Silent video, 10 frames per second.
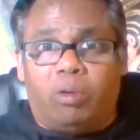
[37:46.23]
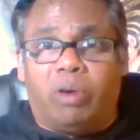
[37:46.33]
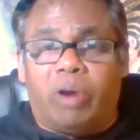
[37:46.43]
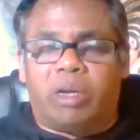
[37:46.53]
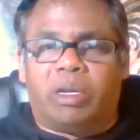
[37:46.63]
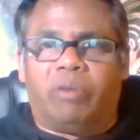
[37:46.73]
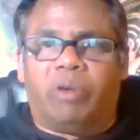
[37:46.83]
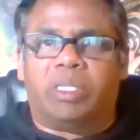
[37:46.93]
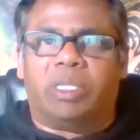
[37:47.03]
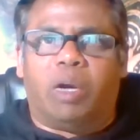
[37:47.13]
granting
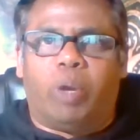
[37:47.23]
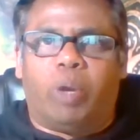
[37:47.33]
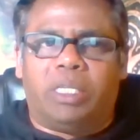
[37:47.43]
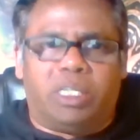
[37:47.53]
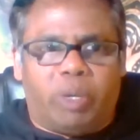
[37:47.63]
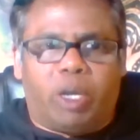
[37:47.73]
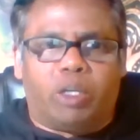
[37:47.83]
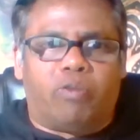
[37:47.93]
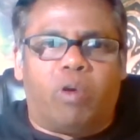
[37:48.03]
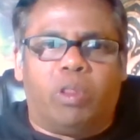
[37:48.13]
resident visas
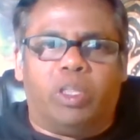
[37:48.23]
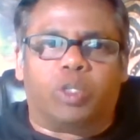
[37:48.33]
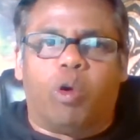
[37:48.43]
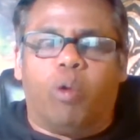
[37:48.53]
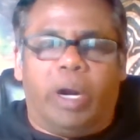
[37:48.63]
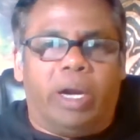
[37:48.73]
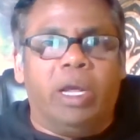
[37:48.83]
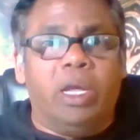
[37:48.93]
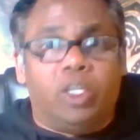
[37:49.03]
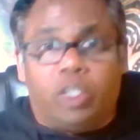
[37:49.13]
because of all this COVID.
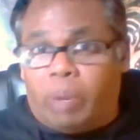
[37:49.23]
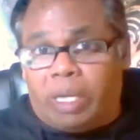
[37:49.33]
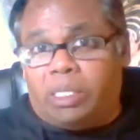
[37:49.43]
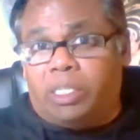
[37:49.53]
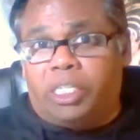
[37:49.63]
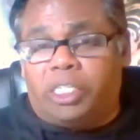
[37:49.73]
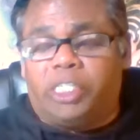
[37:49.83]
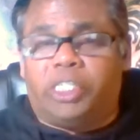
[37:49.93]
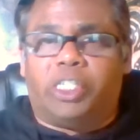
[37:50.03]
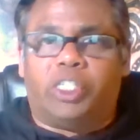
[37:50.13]
So my sincere
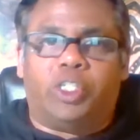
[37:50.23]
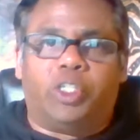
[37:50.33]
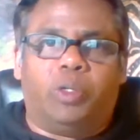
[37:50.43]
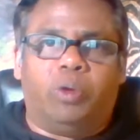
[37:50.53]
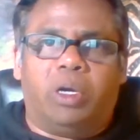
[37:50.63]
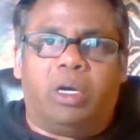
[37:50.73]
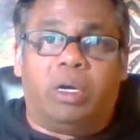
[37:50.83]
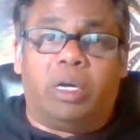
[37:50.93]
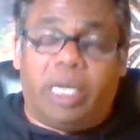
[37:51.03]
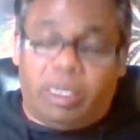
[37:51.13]
suggestion to you
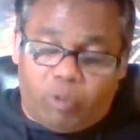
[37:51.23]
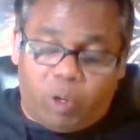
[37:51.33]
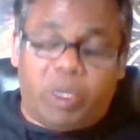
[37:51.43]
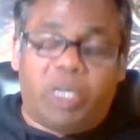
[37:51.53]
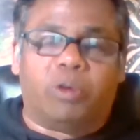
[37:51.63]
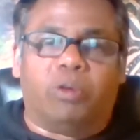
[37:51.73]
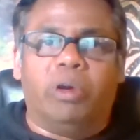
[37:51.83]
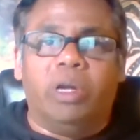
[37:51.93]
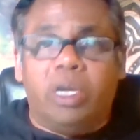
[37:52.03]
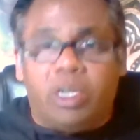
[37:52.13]
it would be to
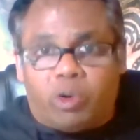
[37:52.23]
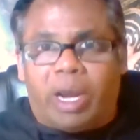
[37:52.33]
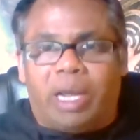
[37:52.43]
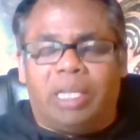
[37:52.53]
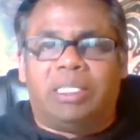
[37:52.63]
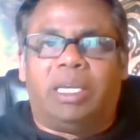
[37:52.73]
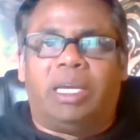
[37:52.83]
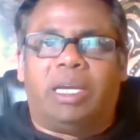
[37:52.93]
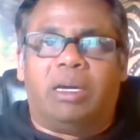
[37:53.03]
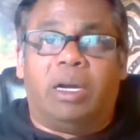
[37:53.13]
try and
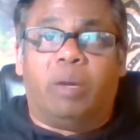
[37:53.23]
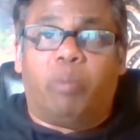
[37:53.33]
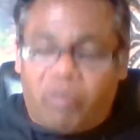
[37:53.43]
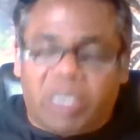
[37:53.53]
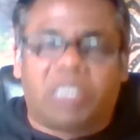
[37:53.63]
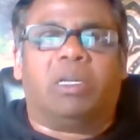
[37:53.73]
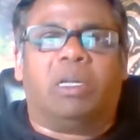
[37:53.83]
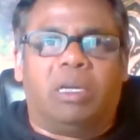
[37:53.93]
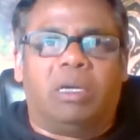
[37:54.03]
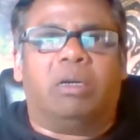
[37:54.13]
seek a
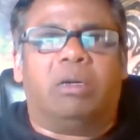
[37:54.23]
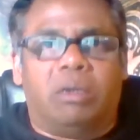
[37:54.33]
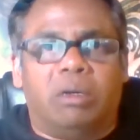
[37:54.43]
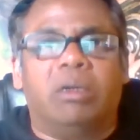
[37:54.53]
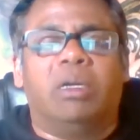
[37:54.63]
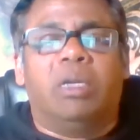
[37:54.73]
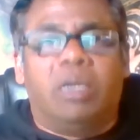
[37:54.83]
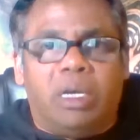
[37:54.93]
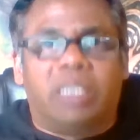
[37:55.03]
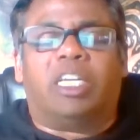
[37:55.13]
professional
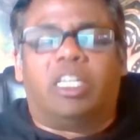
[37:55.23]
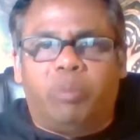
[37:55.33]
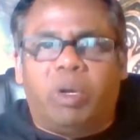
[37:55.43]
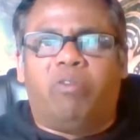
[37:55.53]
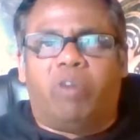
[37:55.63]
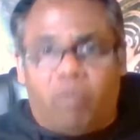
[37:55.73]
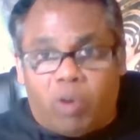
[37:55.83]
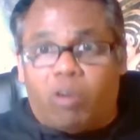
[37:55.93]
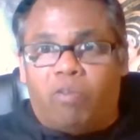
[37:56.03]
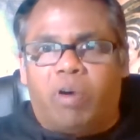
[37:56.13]
assessment from
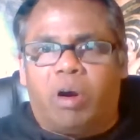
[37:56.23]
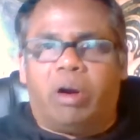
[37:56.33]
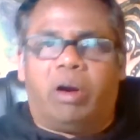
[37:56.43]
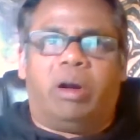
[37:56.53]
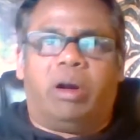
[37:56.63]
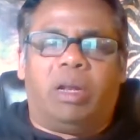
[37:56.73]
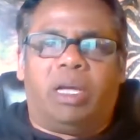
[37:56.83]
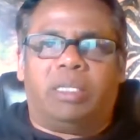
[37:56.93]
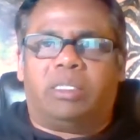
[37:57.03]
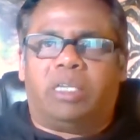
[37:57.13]
one of our
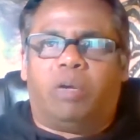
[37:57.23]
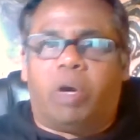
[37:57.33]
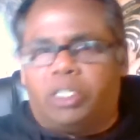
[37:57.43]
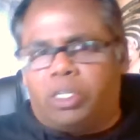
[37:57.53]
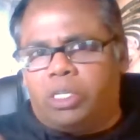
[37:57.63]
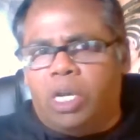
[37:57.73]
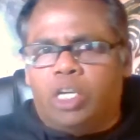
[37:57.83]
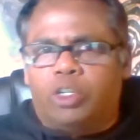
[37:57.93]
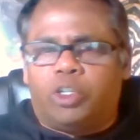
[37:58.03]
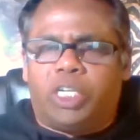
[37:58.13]
licensed advisors.
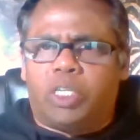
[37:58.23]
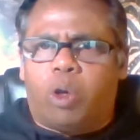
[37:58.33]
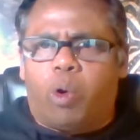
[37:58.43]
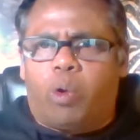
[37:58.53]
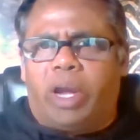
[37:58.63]
So just go to